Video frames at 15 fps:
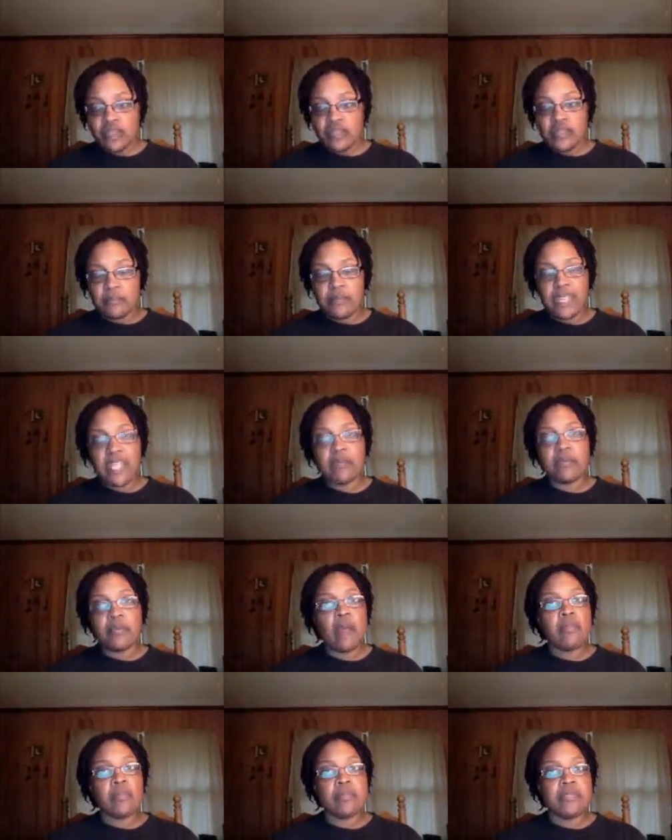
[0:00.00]
The main
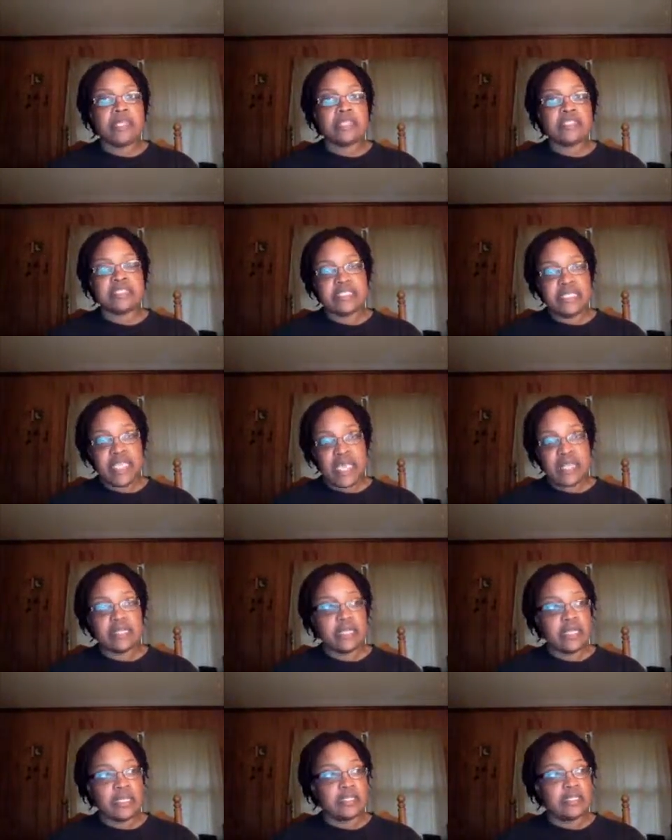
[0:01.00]
problem is, is the
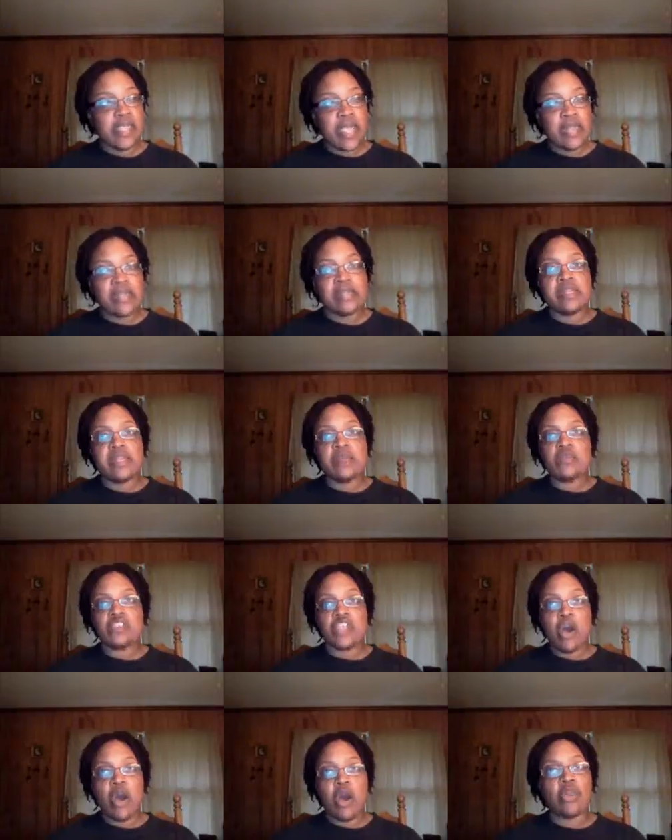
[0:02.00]
editing. The editing
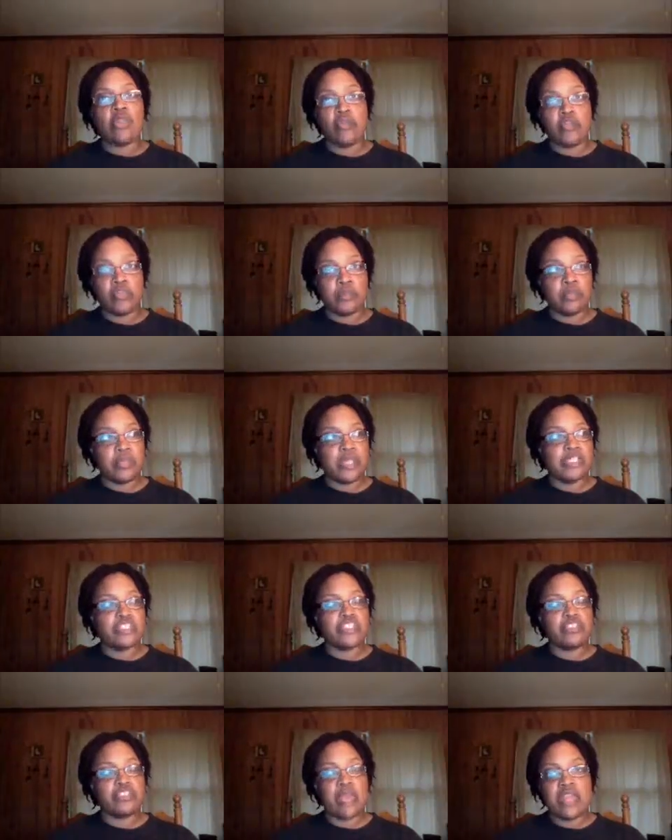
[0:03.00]
was all over the
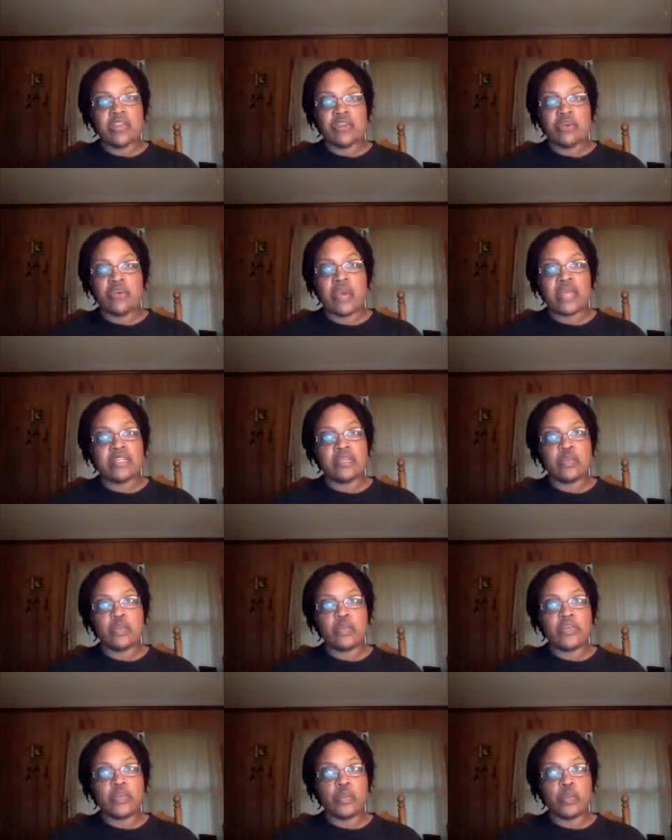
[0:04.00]
place. You had no idea
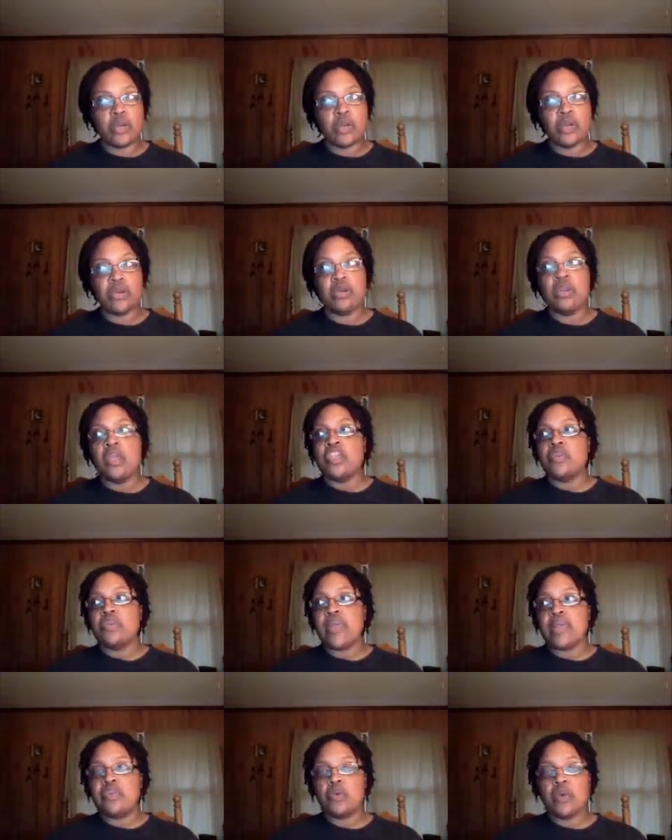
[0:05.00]
where you were.
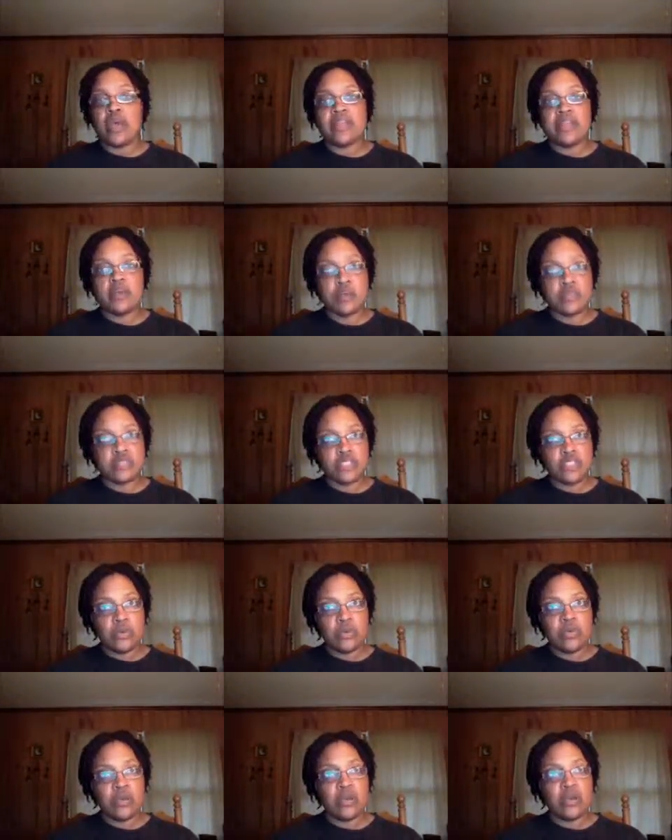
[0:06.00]
You had no idea what was
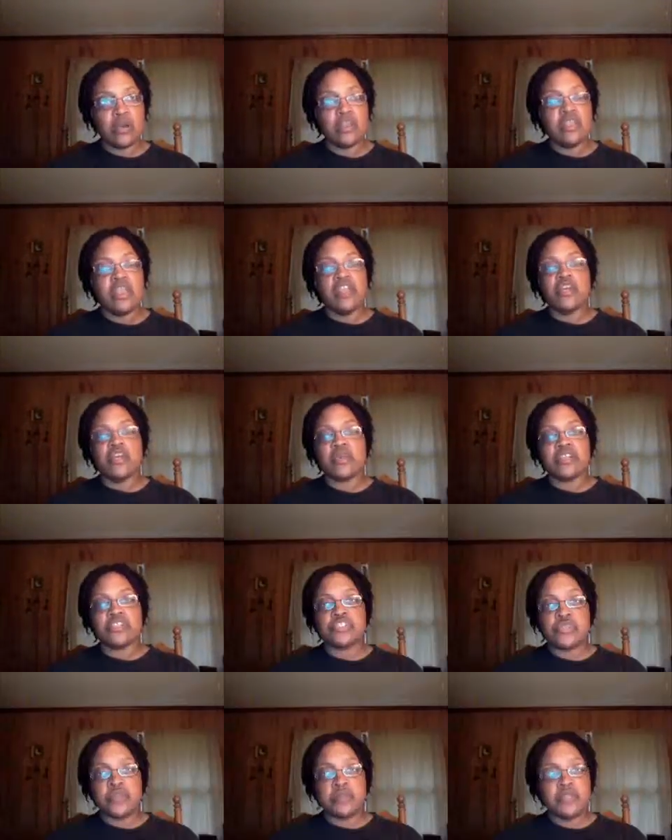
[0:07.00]
going on. You were
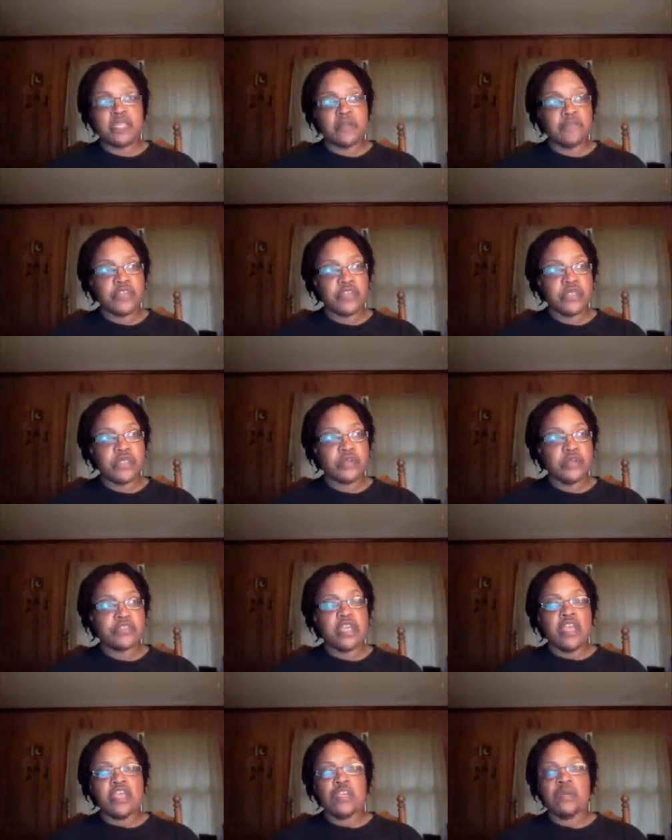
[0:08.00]
extremely
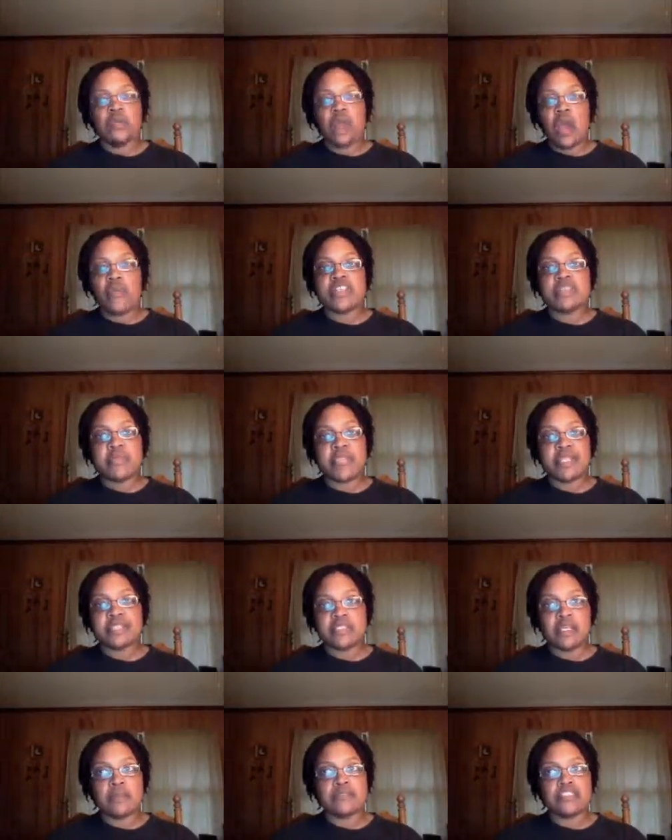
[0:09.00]
confused. You would always make
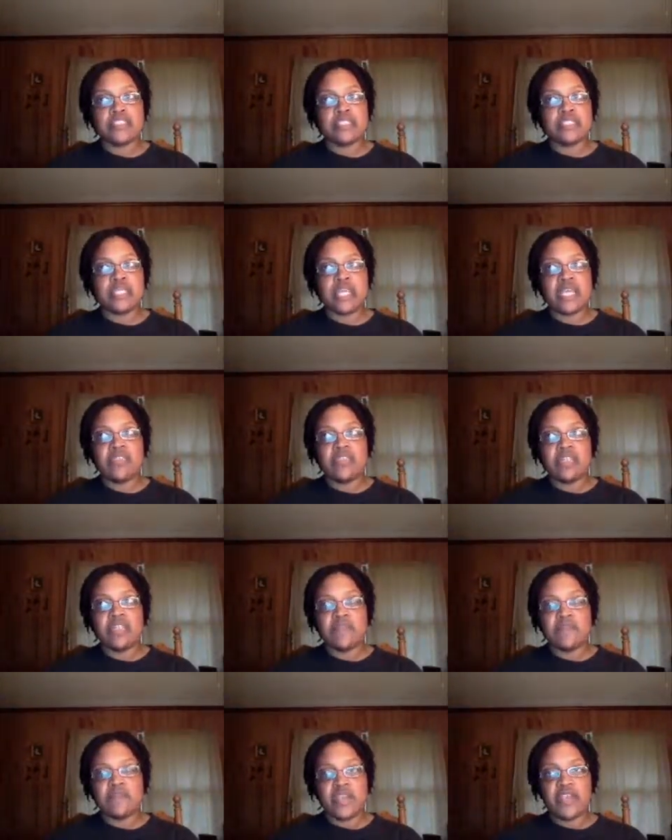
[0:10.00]
assumptions, and then in
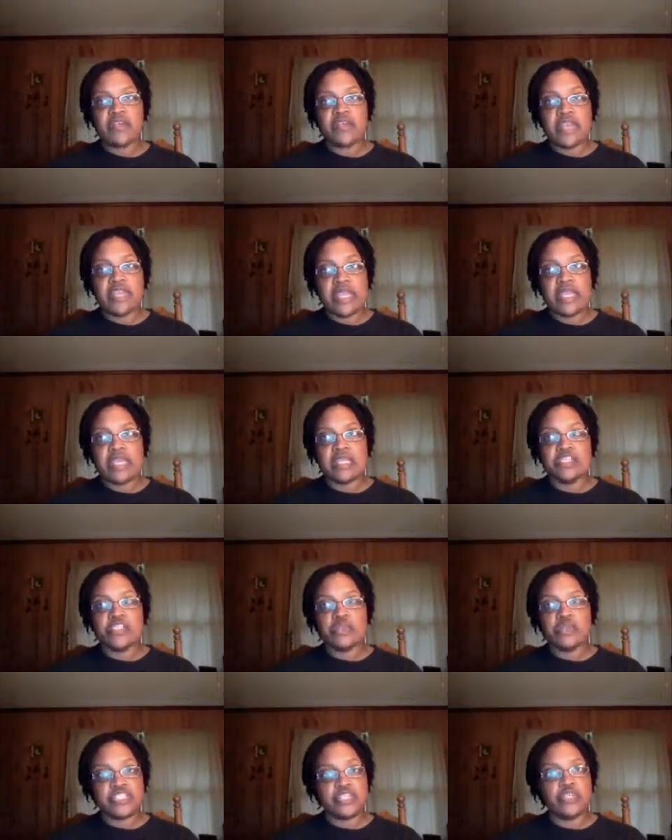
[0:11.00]
the very end,
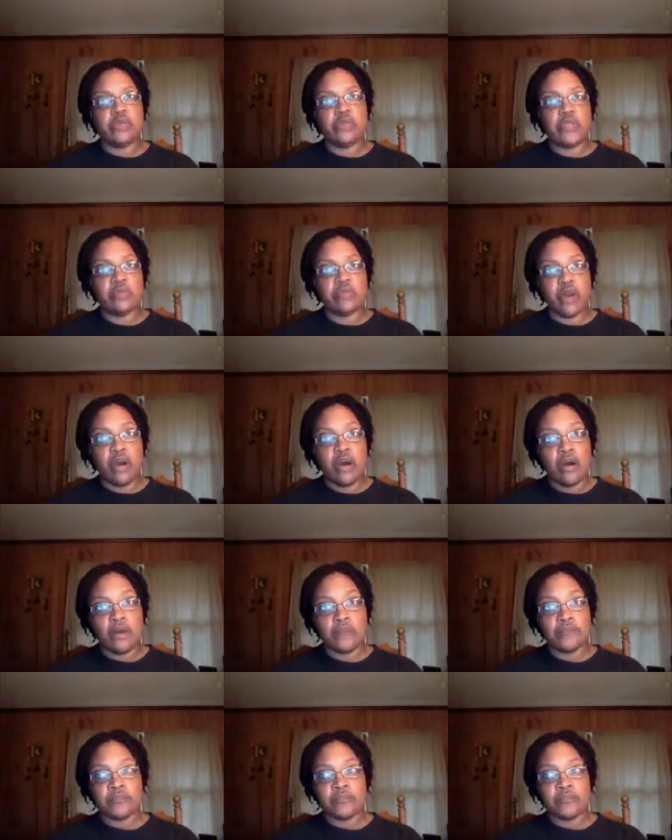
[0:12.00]
you would still be wrong.